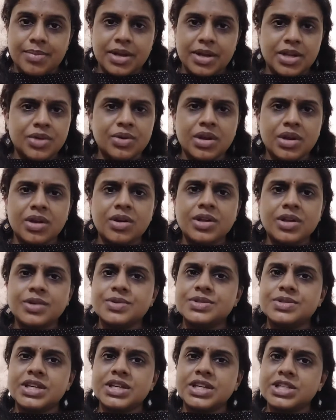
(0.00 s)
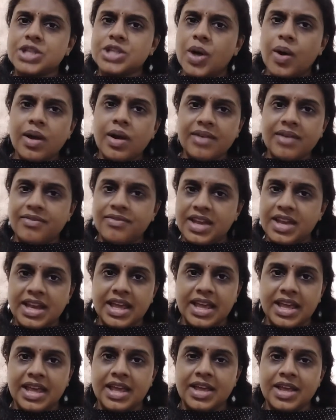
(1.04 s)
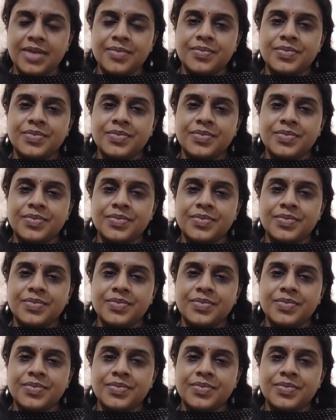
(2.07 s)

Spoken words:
But you are not using it all every day.